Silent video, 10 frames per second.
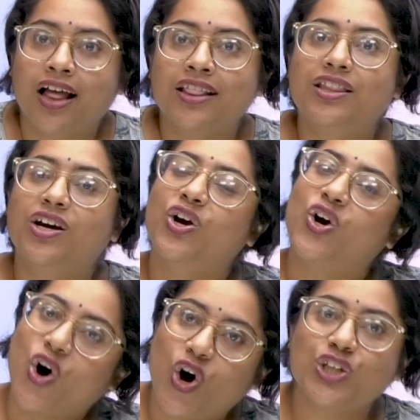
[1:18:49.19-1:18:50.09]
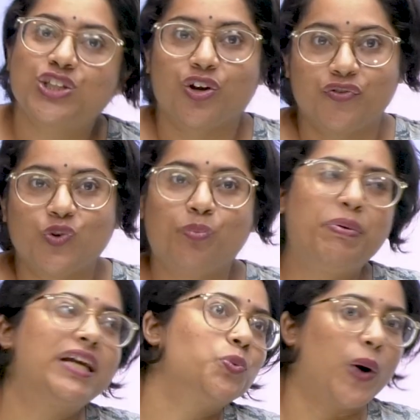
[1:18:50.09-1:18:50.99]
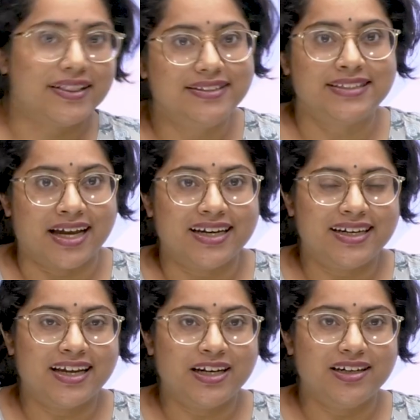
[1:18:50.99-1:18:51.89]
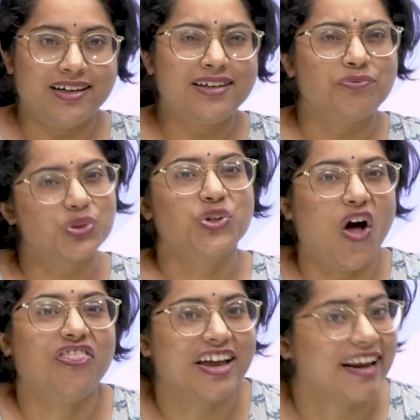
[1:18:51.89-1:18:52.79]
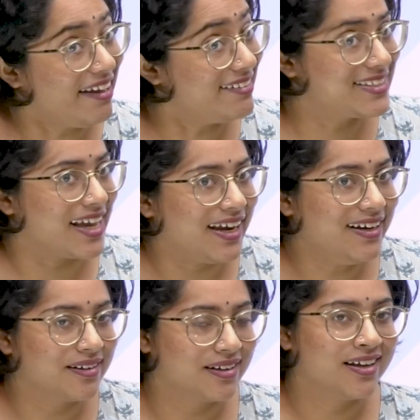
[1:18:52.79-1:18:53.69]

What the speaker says: the cost of you picked one side and it was not the right side,